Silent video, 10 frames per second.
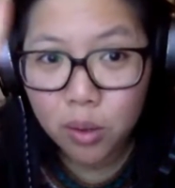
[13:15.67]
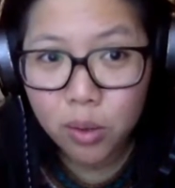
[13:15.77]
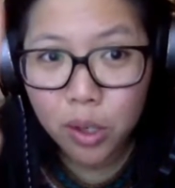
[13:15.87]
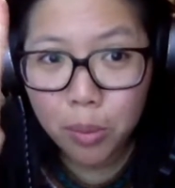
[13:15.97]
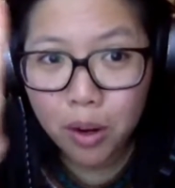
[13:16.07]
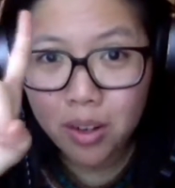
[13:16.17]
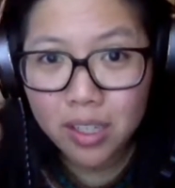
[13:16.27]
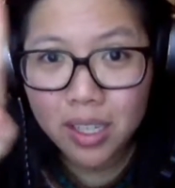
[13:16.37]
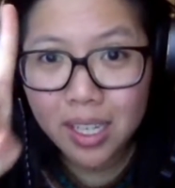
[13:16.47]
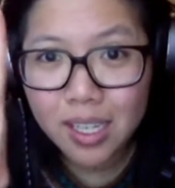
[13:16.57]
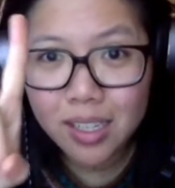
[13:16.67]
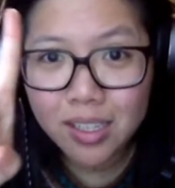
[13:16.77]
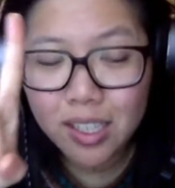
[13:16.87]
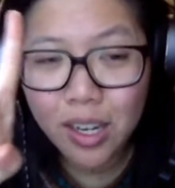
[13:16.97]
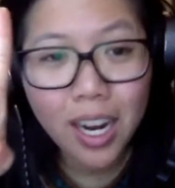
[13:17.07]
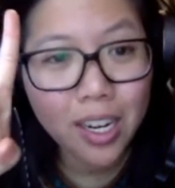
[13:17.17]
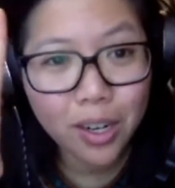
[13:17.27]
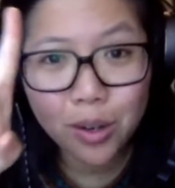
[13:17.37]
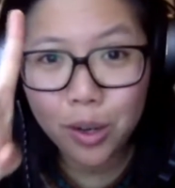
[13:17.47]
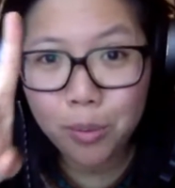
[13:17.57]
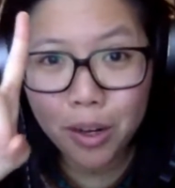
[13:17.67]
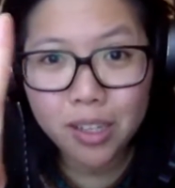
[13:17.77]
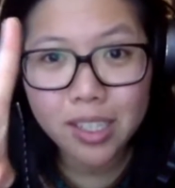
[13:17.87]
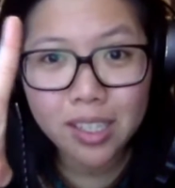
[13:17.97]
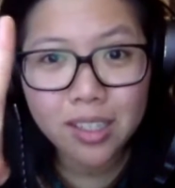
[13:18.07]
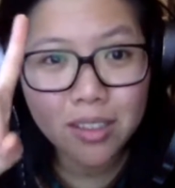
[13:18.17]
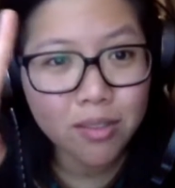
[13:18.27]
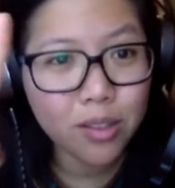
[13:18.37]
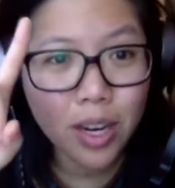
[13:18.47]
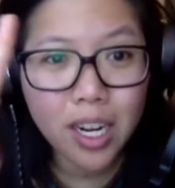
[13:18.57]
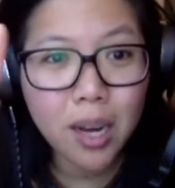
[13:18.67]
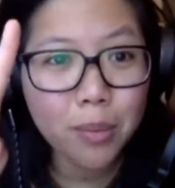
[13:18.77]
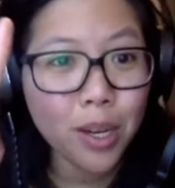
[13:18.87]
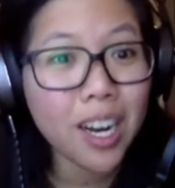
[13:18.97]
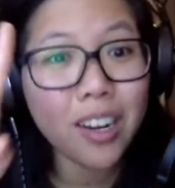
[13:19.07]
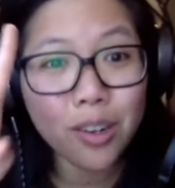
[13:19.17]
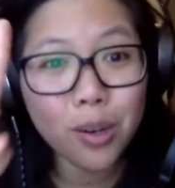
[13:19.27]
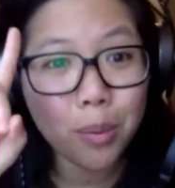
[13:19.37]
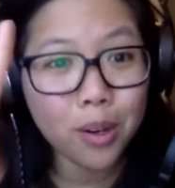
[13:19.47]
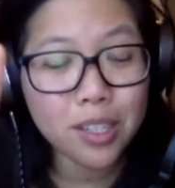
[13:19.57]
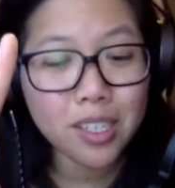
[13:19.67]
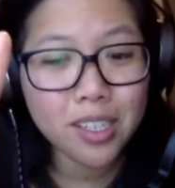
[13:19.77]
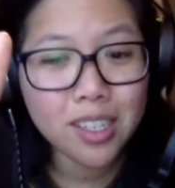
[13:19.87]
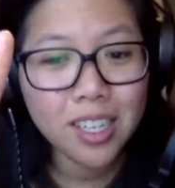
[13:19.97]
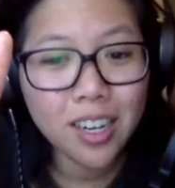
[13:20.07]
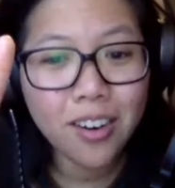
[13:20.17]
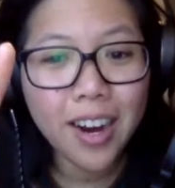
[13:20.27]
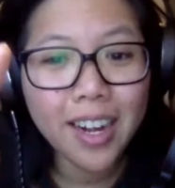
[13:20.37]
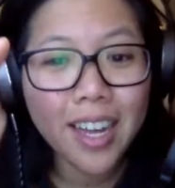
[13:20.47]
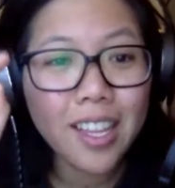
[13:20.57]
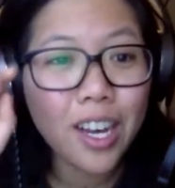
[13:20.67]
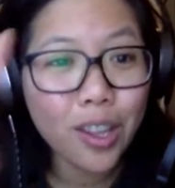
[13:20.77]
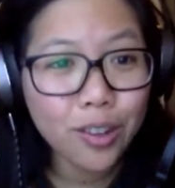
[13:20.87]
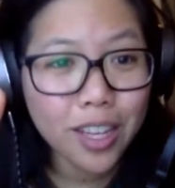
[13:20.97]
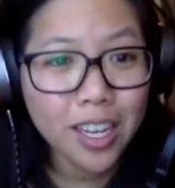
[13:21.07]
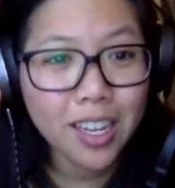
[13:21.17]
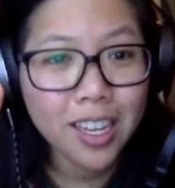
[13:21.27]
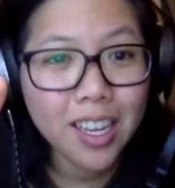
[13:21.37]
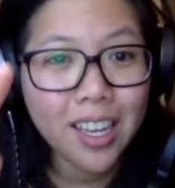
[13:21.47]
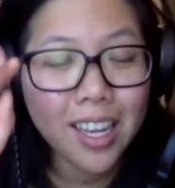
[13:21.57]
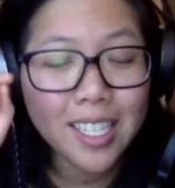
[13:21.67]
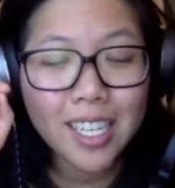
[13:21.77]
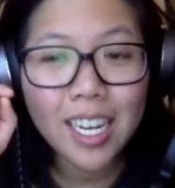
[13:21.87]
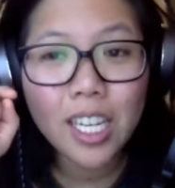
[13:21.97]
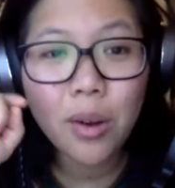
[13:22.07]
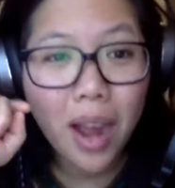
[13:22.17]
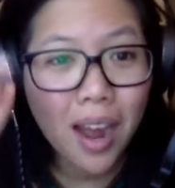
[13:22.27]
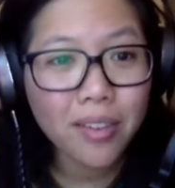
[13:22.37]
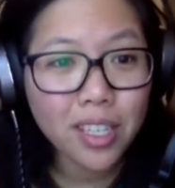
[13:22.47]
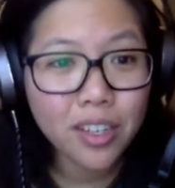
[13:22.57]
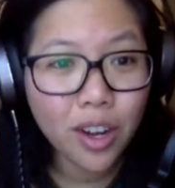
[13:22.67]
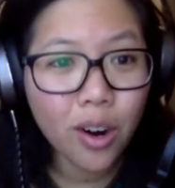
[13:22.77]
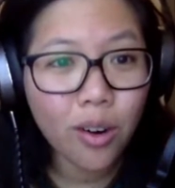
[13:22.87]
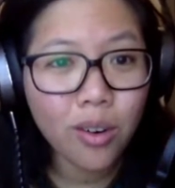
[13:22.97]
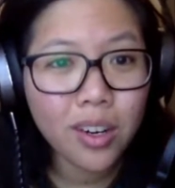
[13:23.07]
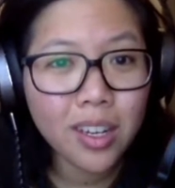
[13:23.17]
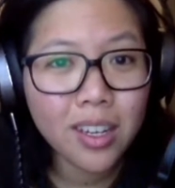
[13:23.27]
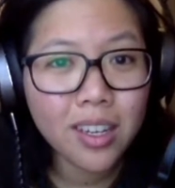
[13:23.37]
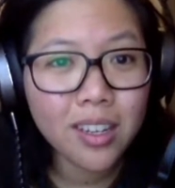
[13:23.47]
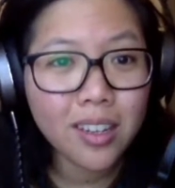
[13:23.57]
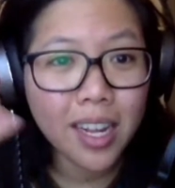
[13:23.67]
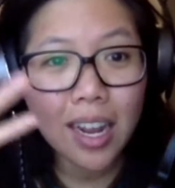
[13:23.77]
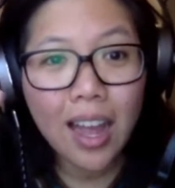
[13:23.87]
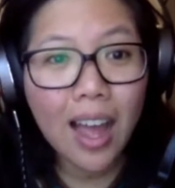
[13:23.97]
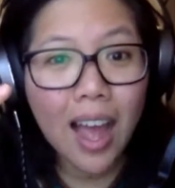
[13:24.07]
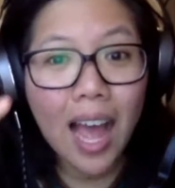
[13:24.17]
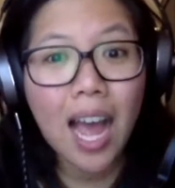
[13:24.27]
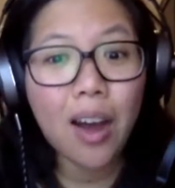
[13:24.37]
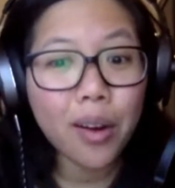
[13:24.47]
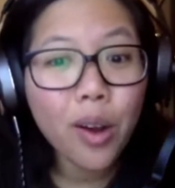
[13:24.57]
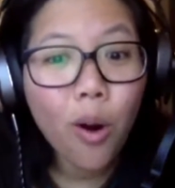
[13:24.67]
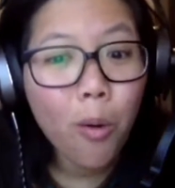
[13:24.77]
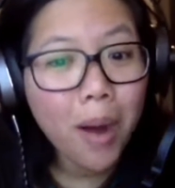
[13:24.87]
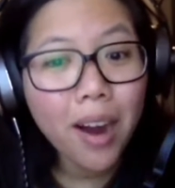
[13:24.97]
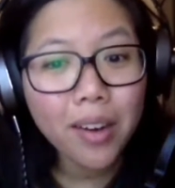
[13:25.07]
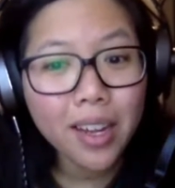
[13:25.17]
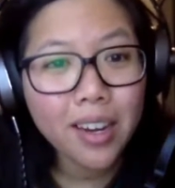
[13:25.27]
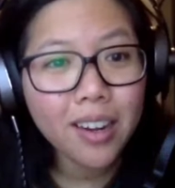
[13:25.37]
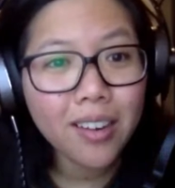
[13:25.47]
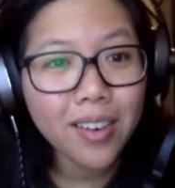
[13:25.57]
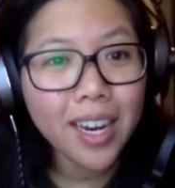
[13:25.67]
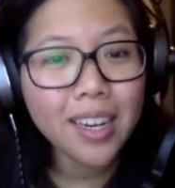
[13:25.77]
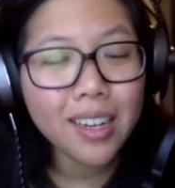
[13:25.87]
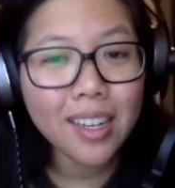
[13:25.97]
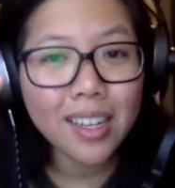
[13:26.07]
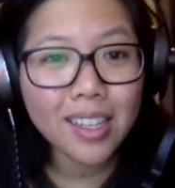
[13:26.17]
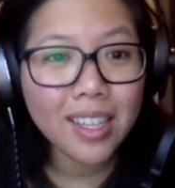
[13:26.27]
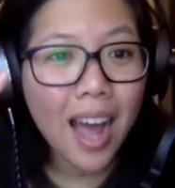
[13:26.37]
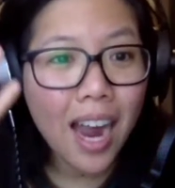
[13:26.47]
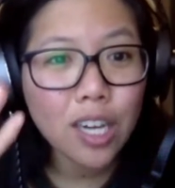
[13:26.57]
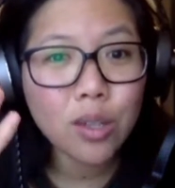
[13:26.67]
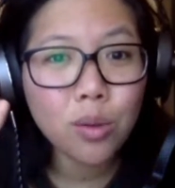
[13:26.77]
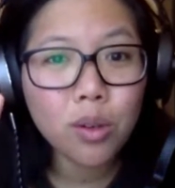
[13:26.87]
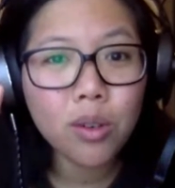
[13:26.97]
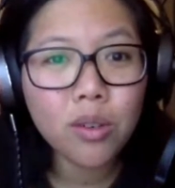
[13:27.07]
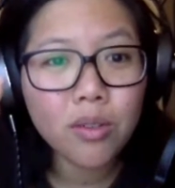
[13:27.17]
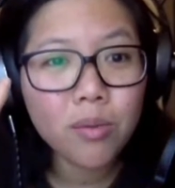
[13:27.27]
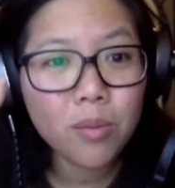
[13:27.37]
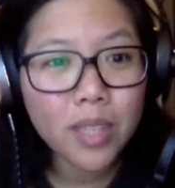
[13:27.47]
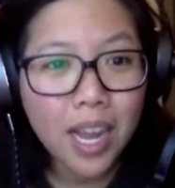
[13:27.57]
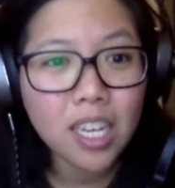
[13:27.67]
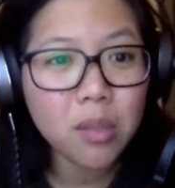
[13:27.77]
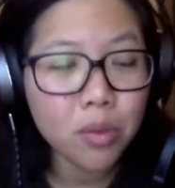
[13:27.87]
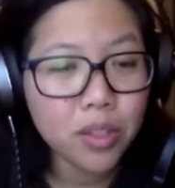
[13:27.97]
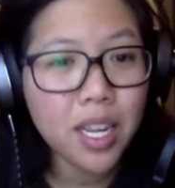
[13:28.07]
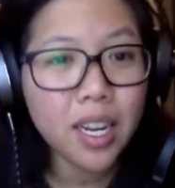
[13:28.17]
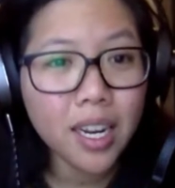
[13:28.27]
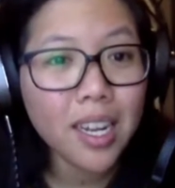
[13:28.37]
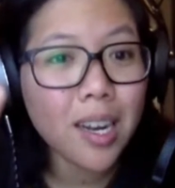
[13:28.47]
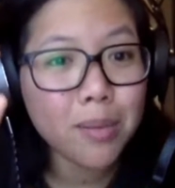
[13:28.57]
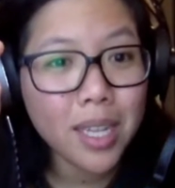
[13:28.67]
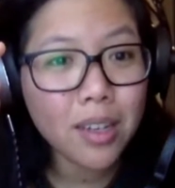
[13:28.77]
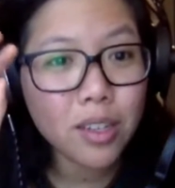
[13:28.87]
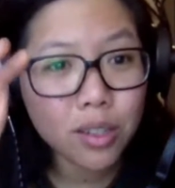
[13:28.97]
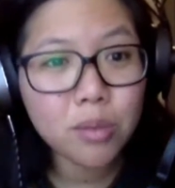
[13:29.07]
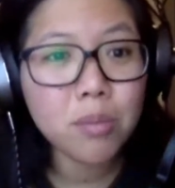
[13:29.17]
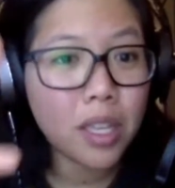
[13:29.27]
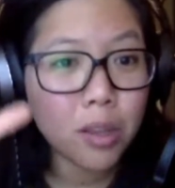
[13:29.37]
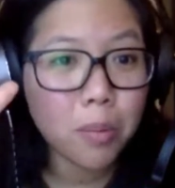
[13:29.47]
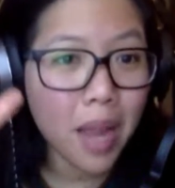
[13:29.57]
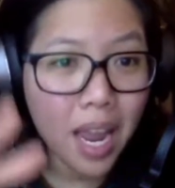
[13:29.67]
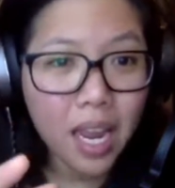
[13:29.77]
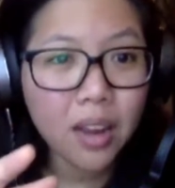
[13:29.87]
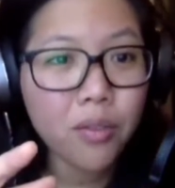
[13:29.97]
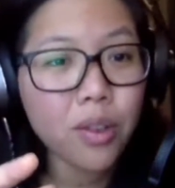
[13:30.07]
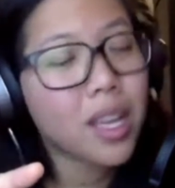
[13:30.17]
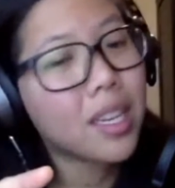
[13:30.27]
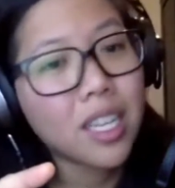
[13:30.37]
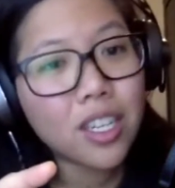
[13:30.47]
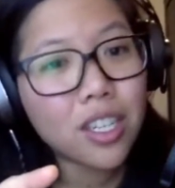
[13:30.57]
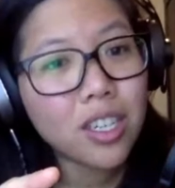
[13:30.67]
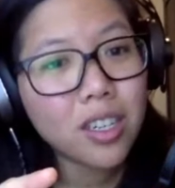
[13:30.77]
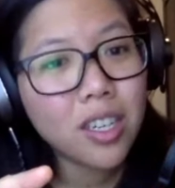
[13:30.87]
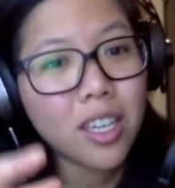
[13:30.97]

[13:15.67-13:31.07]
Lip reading: your person is. You got to know your person straight up. You got to know your person, right? And the other thing is that you have to know how to go about it, right? The actual tangible thing. And it comes down to either paying for that attention